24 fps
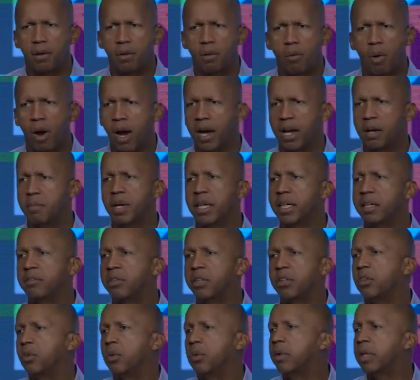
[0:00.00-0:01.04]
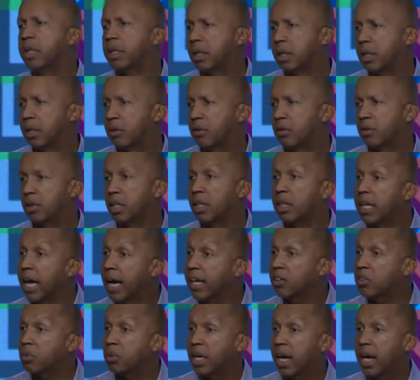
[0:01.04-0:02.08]
Why am I even doing this? And
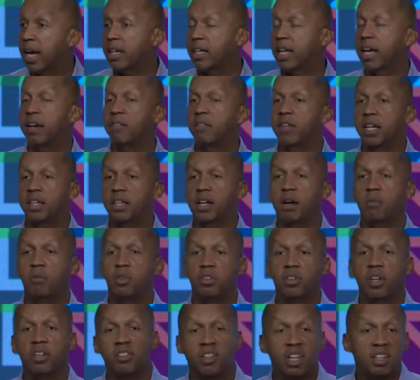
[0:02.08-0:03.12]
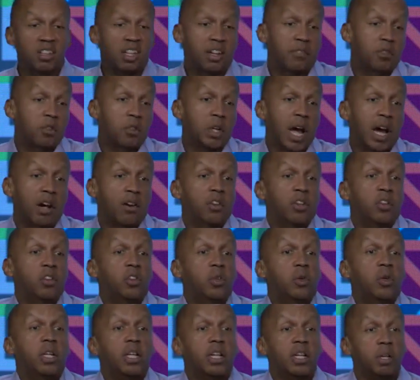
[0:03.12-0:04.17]
that's when I had to have that conversation. I said, if you're not going to
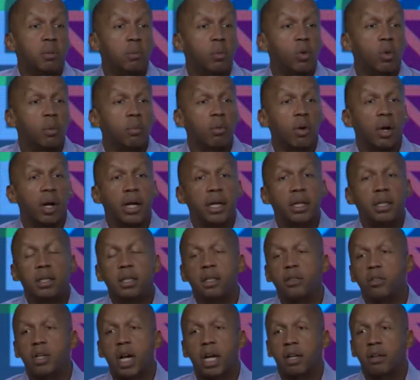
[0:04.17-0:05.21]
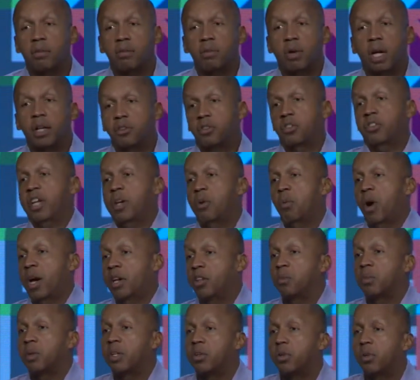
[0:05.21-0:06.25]
do it anymore, Bryan, then you got to understand why
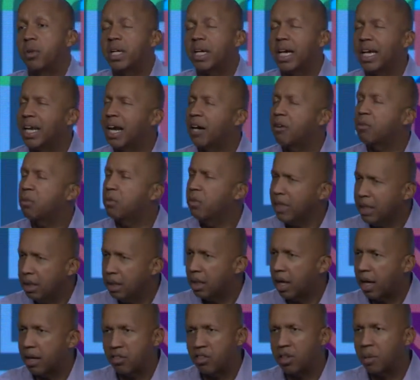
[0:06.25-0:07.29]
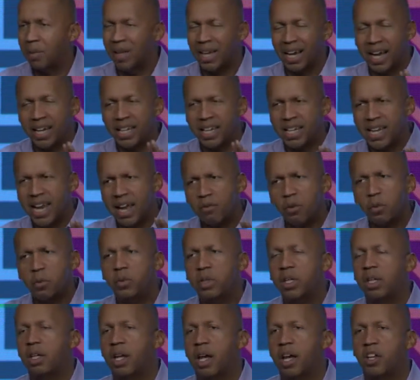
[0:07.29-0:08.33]
you've been doing it. And I realized something I'd never
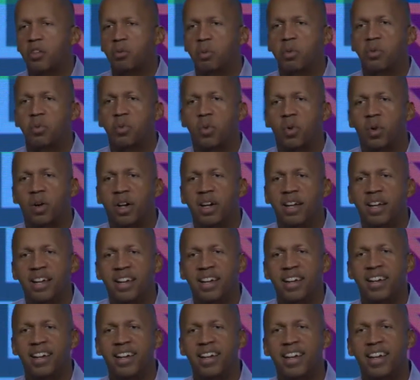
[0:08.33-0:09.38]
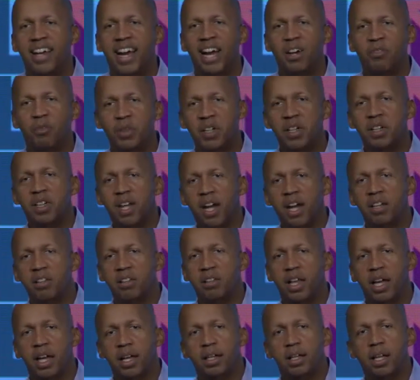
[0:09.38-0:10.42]
realized before. I
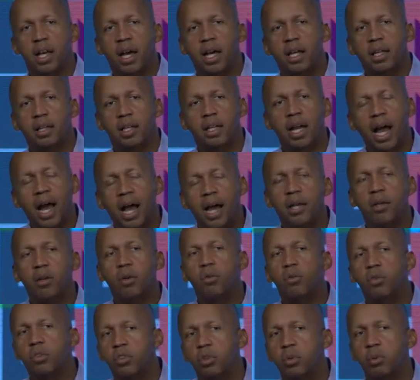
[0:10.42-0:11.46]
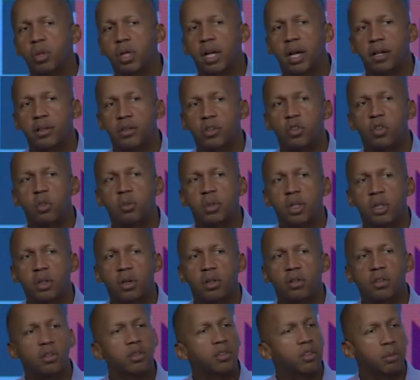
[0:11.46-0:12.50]
realized that night that I don't do what I do
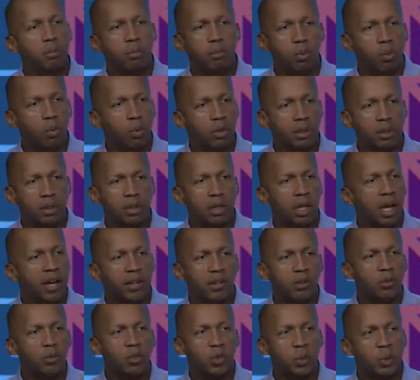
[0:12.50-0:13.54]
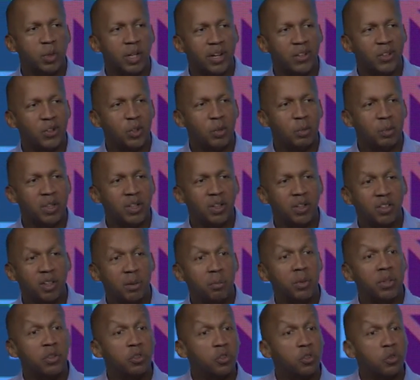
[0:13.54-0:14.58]
because it's important. I don't do what I do because
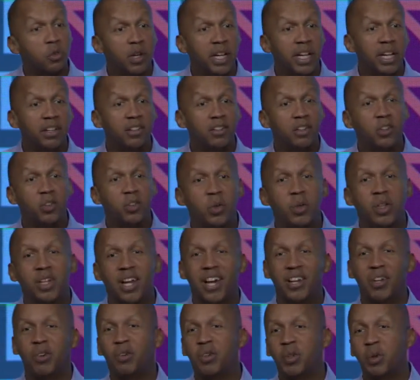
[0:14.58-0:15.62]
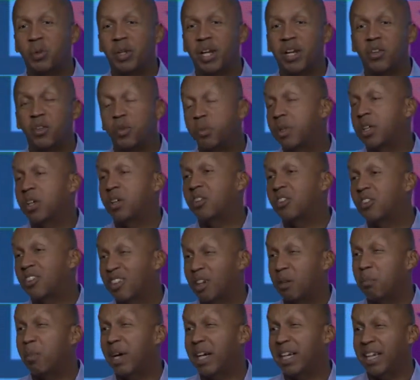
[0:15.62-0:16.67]
I've been trained to it. I don't do what I do because
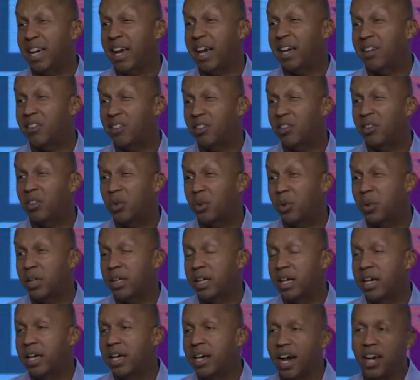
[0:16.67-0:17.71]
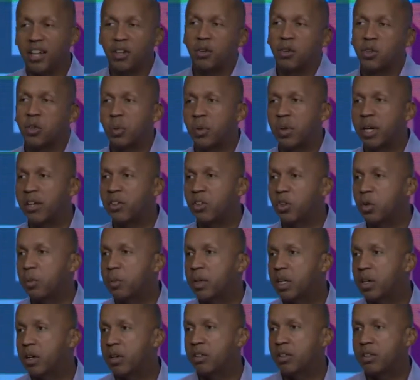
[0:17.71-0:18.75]
somebody has to do it. I don't do what I do
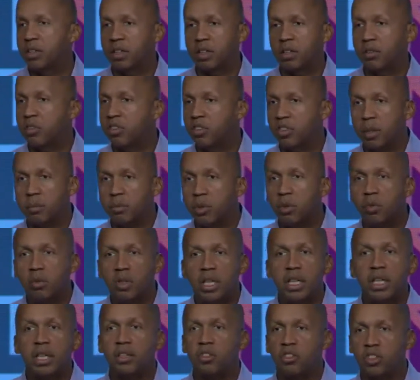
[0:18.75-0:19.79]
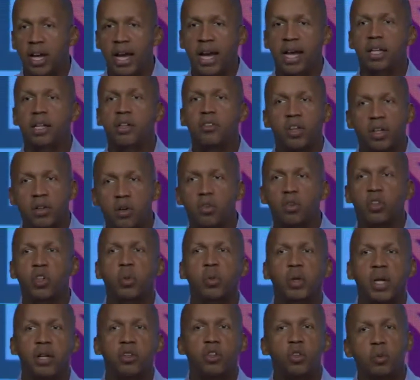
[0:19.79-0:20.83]
because there's some unique challenge. I don't do
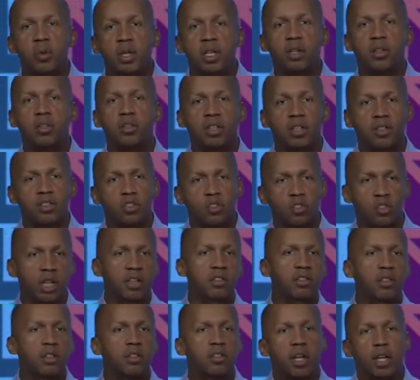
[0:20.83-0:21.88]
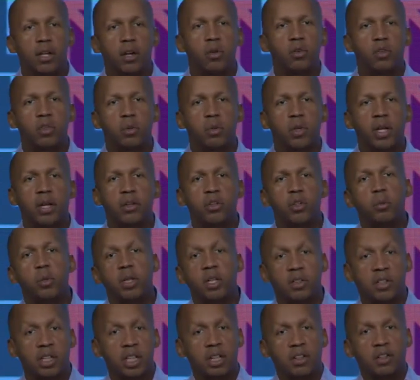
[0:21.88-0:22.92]
what I do because it's justice. I don't do what I do
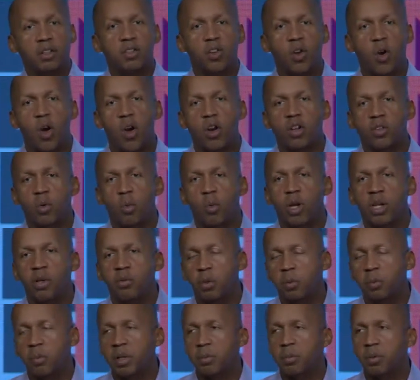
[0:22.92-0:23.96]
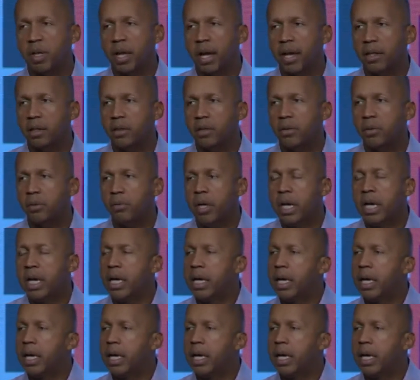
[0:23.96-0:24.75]
because I get to talk to wonderful people like you.